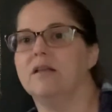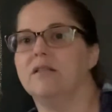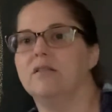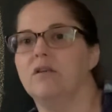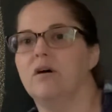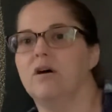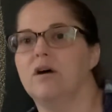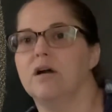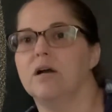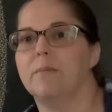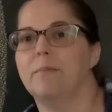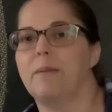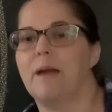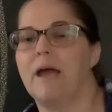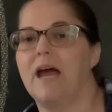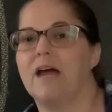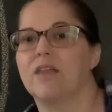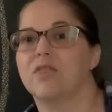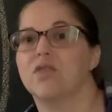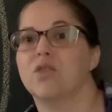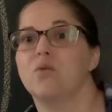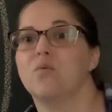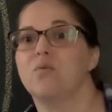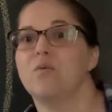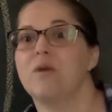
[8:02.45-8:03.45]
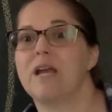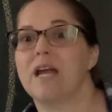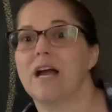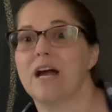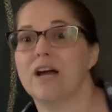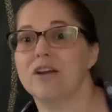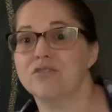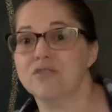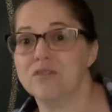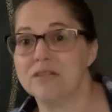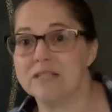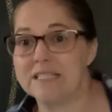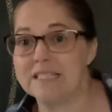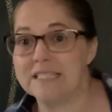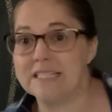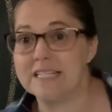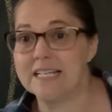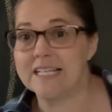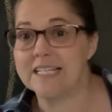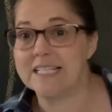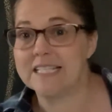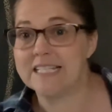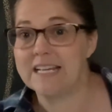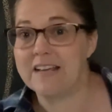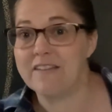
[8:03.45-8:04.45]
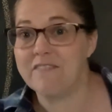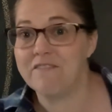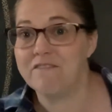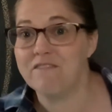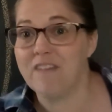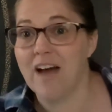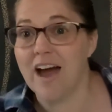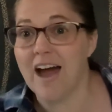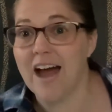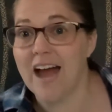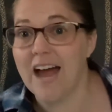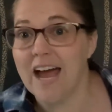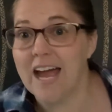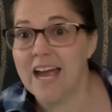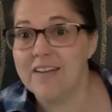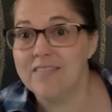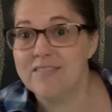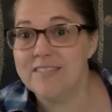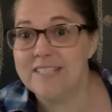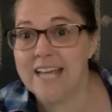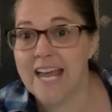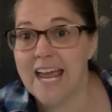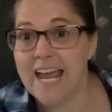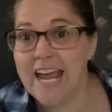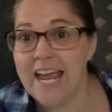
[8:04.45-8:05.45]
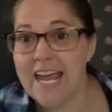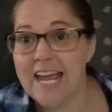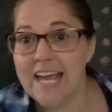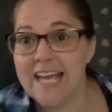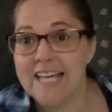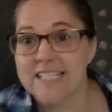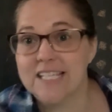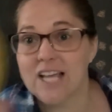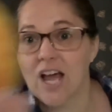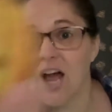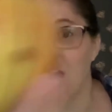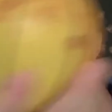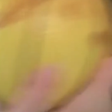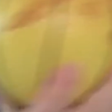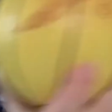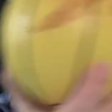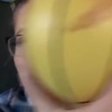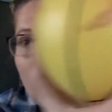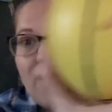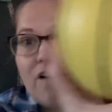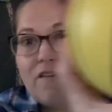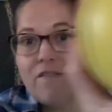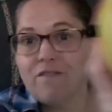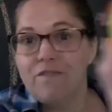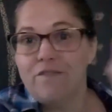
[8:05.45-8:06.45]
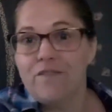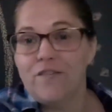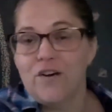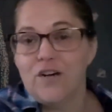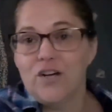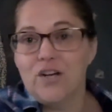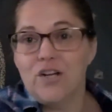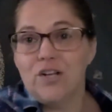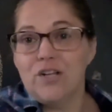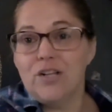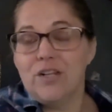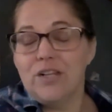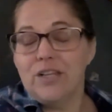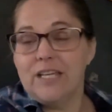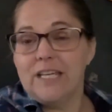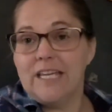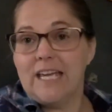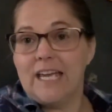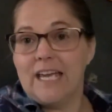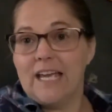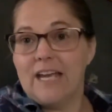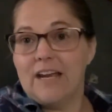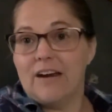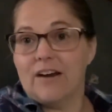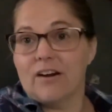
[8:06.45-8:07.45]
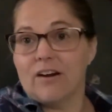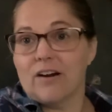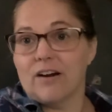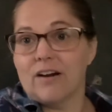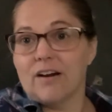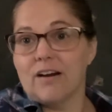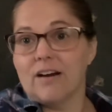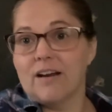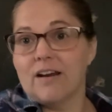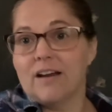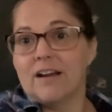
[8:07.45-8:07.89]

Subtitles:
long path, 365 days, a full year,